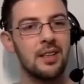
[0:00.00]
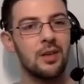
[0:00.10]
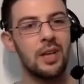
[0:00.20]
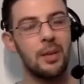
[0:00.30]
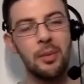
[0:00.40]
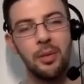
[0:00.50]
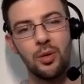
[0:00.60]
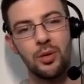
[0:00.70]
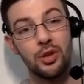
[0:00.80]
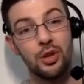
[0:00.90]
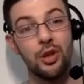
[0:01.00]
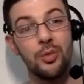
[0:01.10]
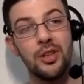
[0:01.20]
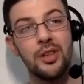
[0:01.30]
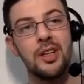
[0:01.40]
let people know that you're
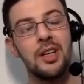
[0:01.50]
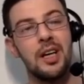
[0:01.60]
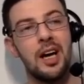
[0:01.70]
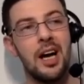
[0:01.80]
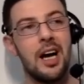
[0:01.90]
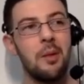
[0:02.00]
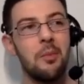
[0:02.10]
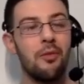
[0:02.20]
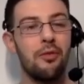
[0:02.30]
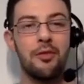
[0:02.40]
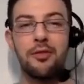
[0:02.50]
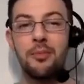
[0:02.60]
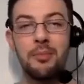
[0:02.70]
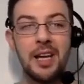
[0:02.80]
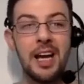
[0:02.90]
human. For me,